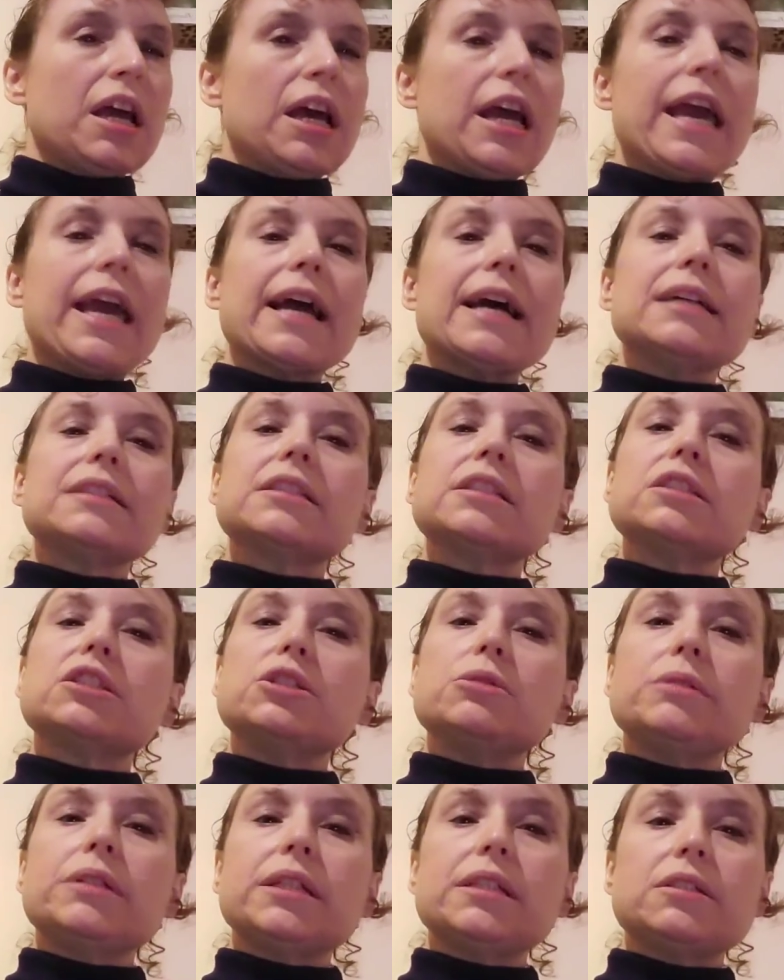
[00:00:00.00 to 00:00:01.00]
And
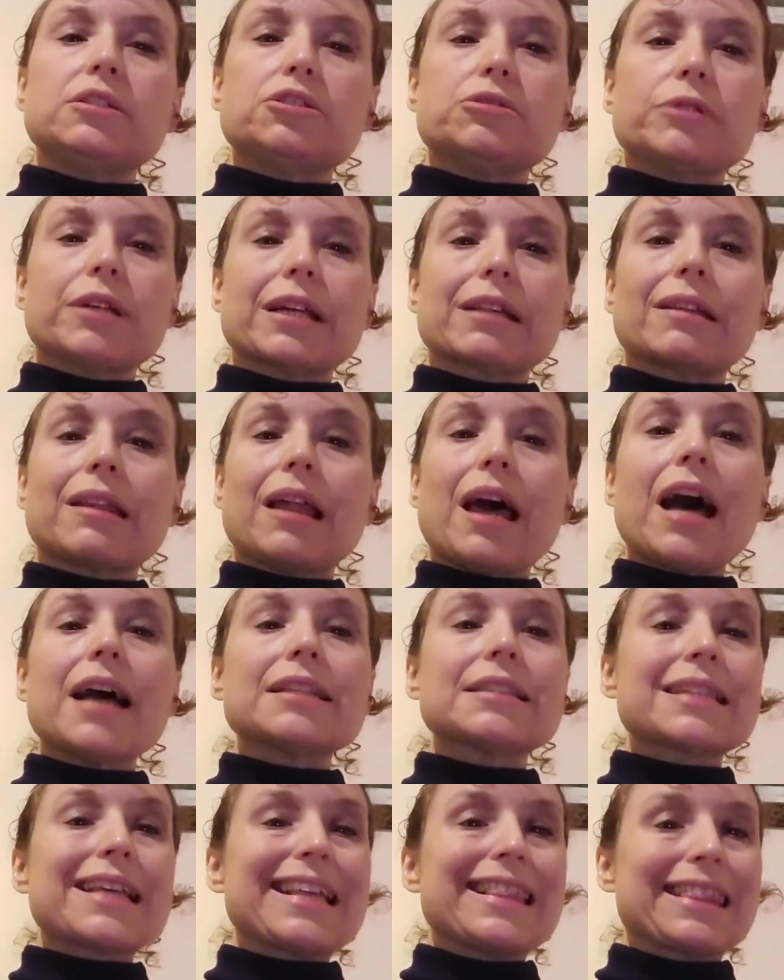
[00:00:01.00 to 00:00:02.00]
you need to drink
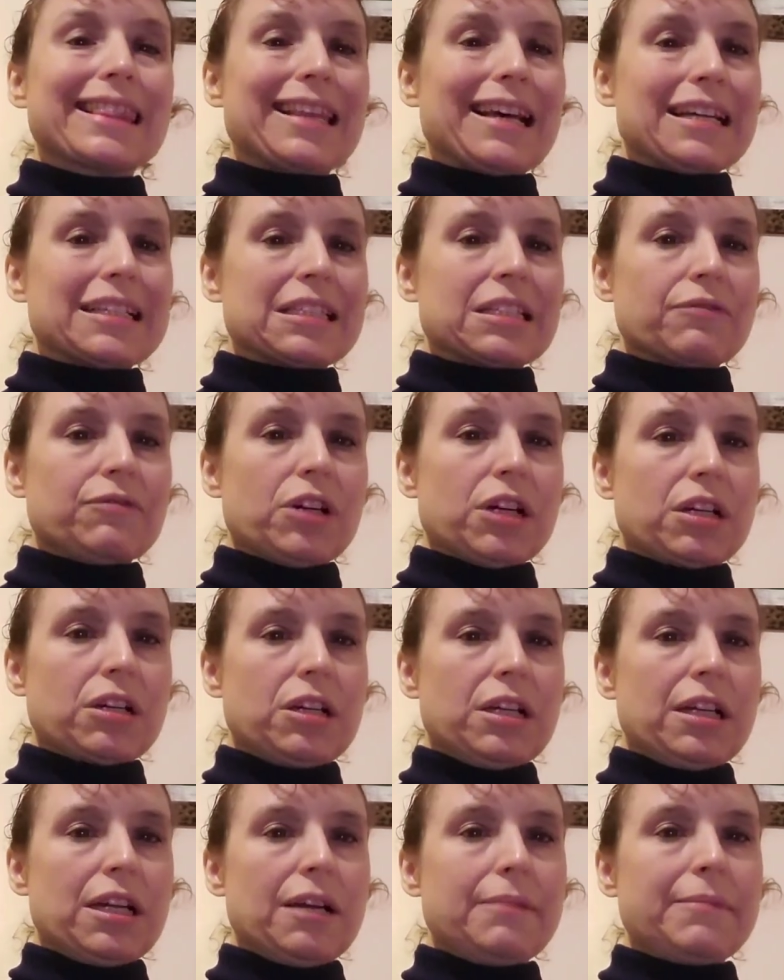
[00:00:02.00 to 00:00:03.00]
lots and lots of
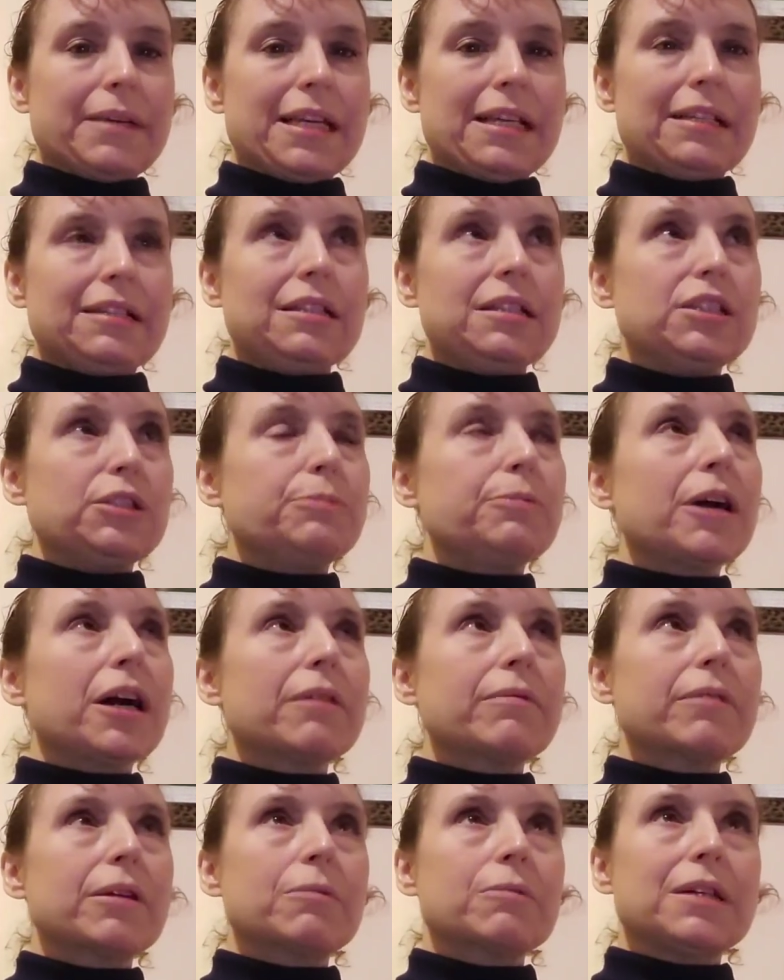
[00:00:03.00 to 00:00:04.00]
water. And I mean, you
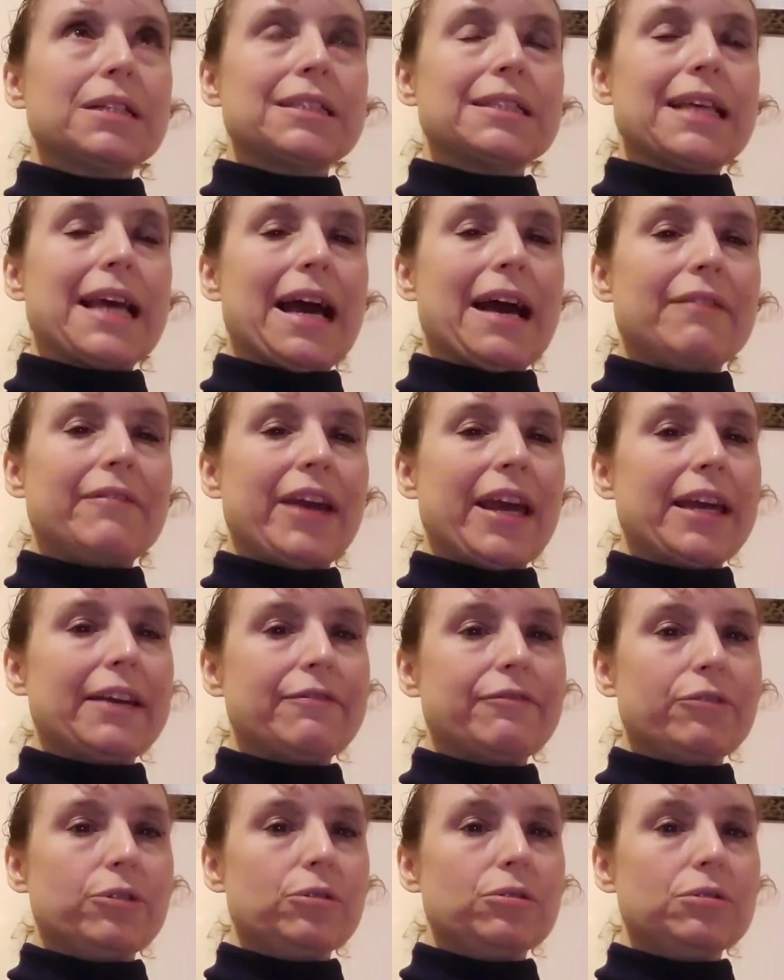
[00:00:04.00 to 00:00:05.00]
probably want to have
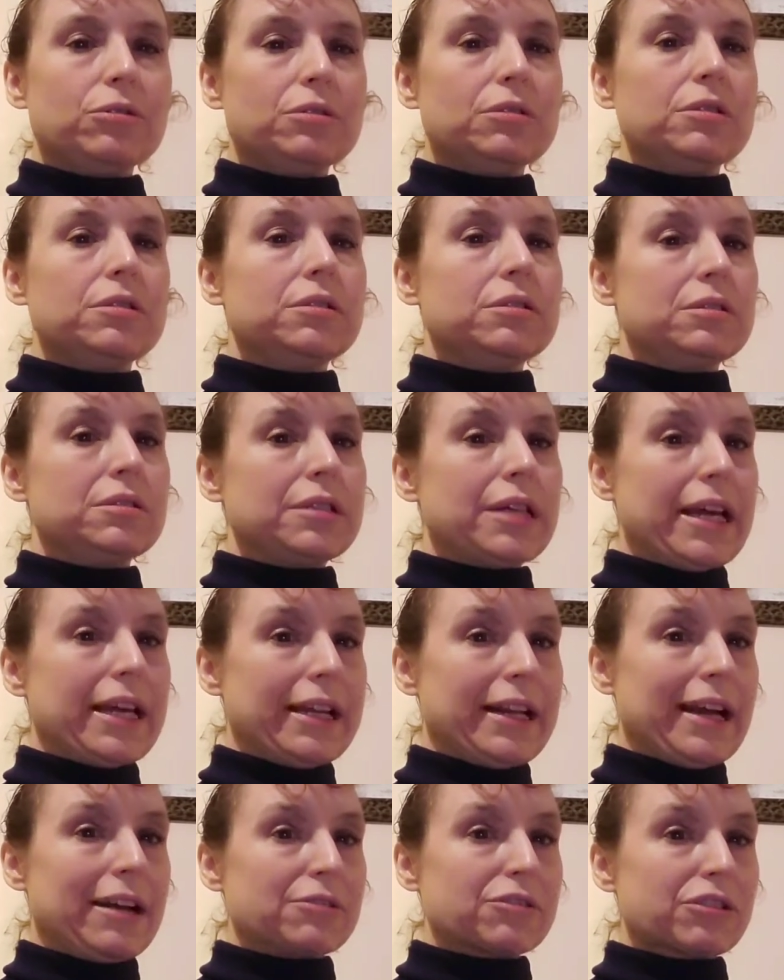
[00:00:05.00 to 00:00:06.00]
eight full,
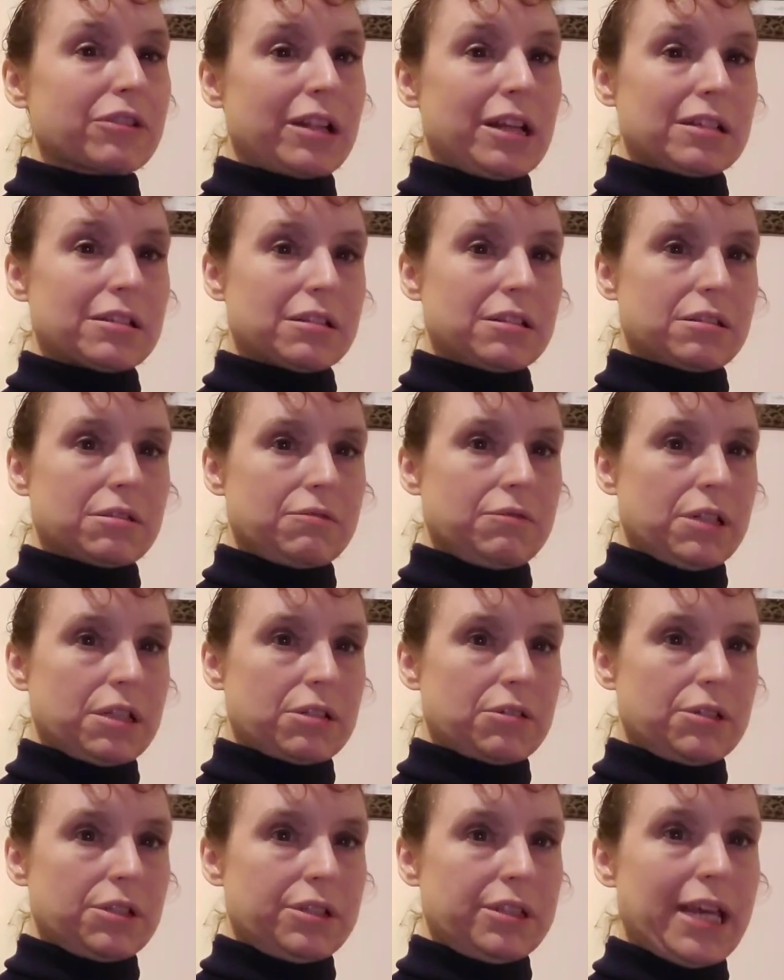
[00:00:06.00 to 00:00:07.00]
eight ounce glasses of
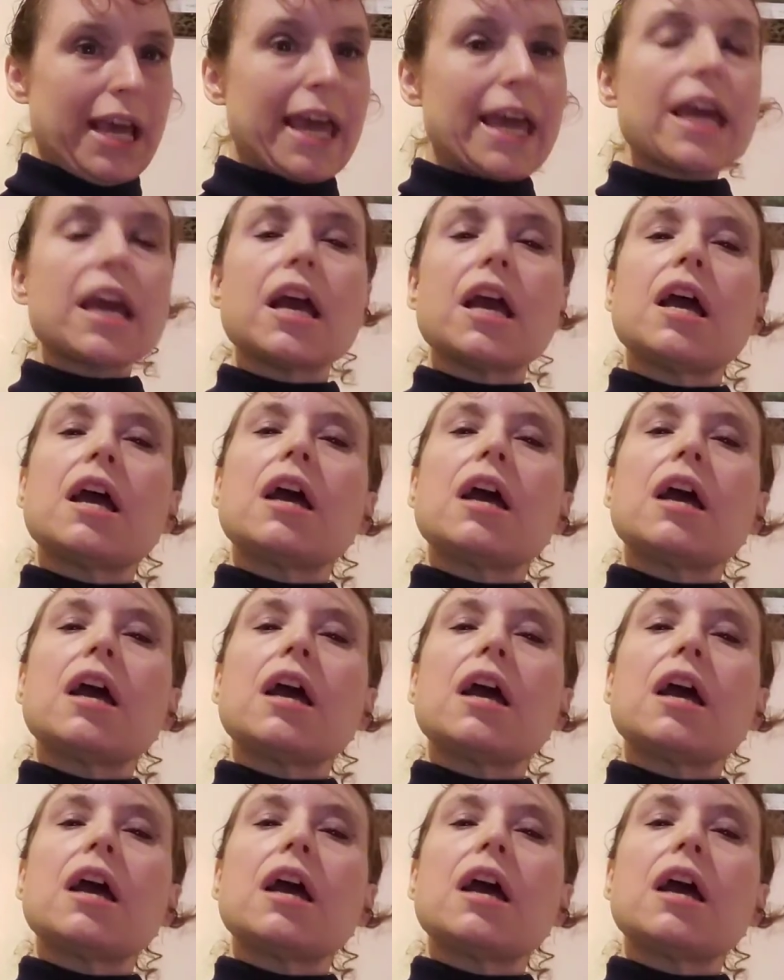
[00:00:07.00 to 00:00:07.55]
water a day.